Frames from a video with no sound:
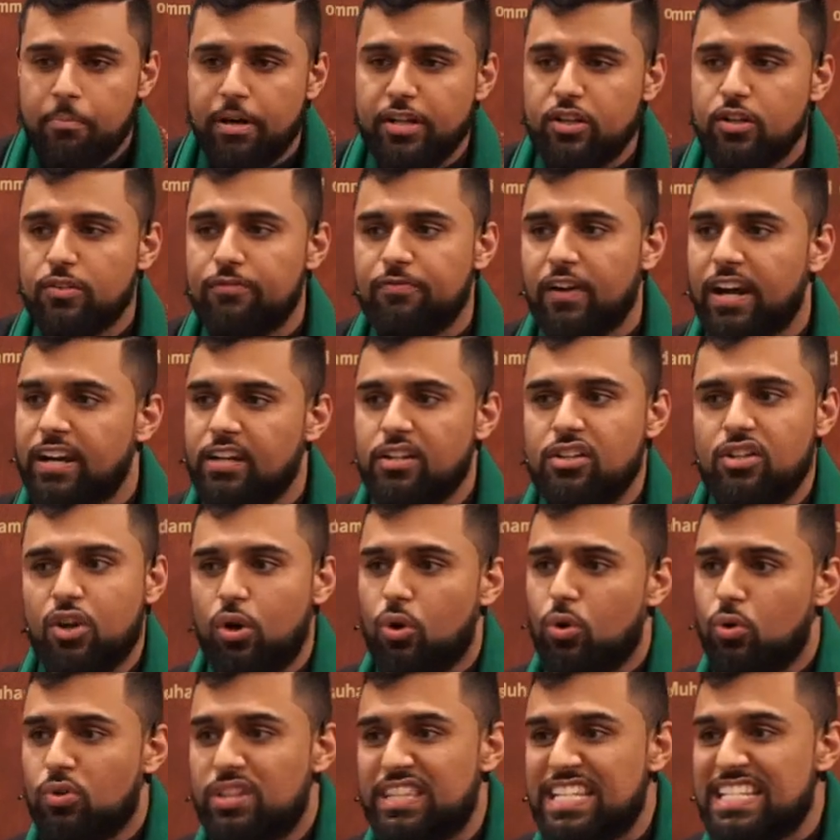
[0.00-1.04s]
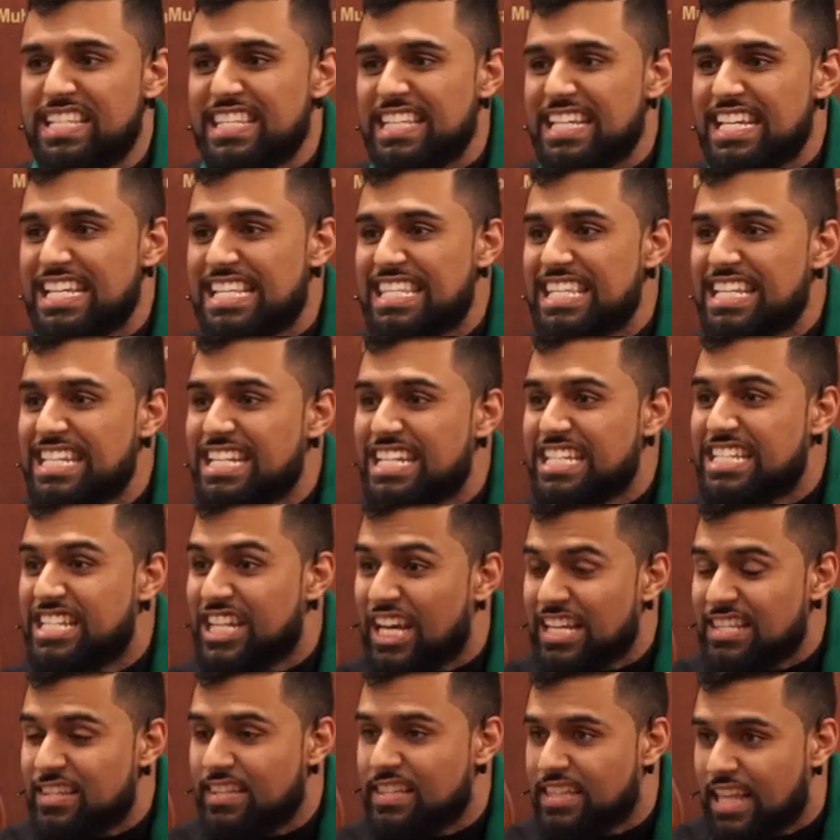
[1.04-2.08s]
But you find, no, this isn't
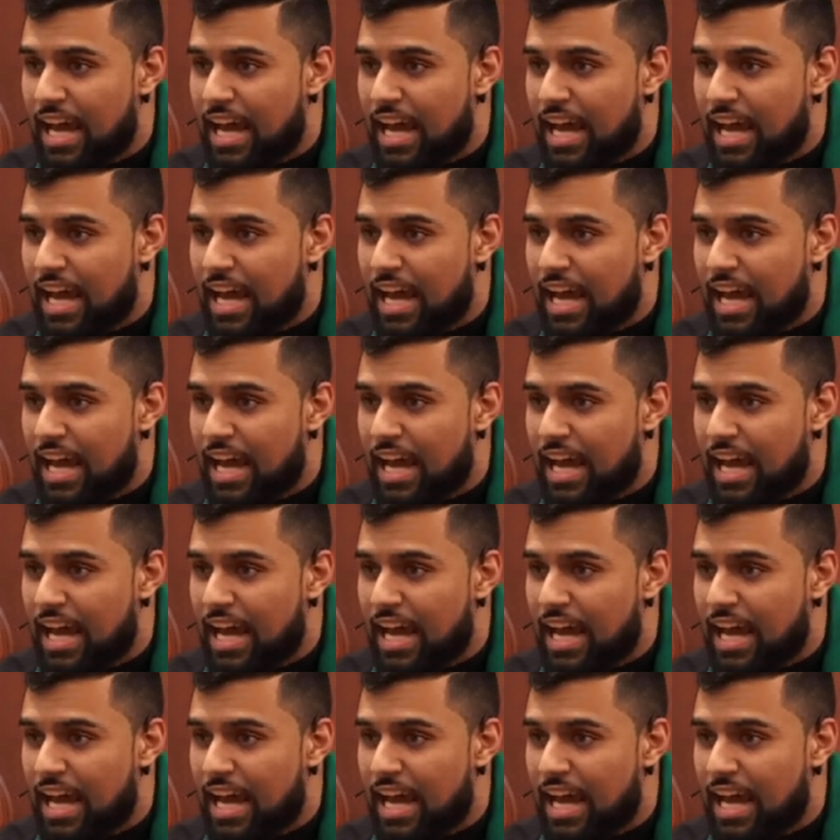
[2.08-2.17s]
just